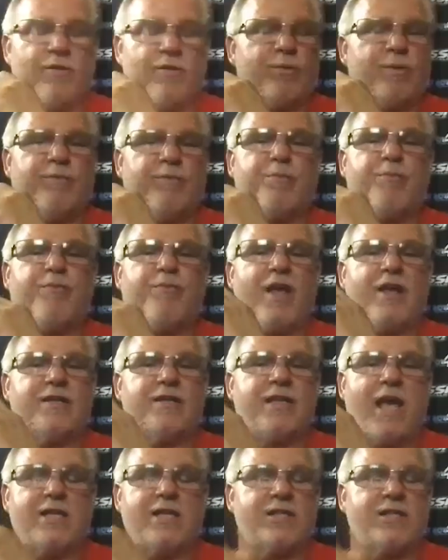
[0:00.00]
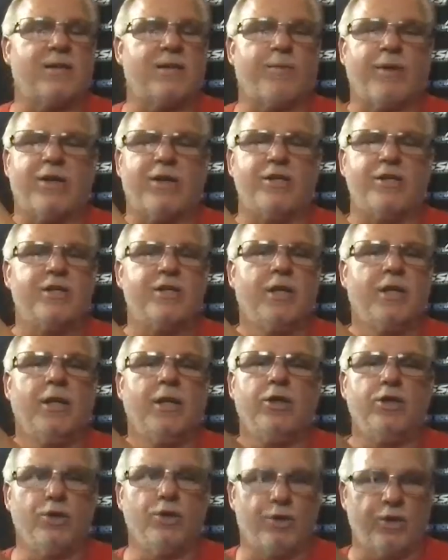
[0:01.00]
it would be fantastic because
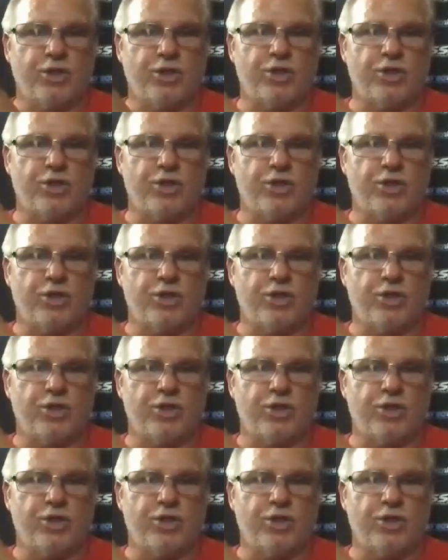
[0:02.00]
you can